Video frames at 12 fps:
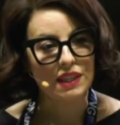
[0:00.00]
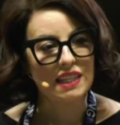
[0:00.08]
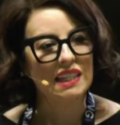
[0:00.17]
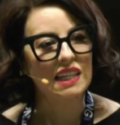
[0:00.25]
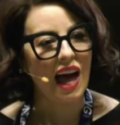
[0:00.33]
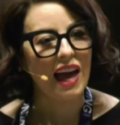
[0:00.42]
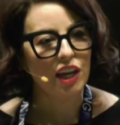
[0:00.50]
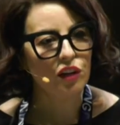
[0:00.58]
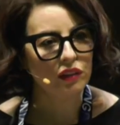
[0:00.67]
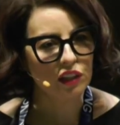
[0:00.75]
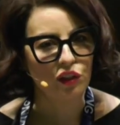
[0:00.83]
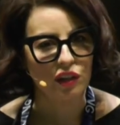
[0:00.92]
the lighter
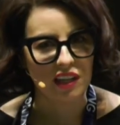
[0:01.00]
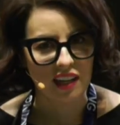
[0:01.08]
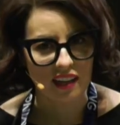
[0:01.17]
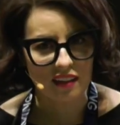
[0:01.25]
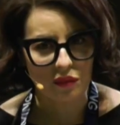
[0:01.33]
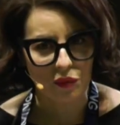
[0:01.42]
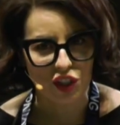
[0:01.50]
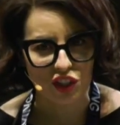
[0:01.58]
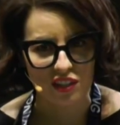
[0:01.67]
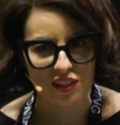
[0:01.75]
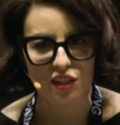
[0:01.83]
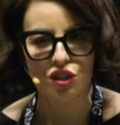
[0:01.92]
ingredient, which
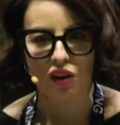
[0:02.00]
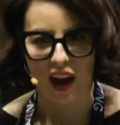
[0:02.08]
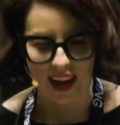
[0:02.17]
is the dry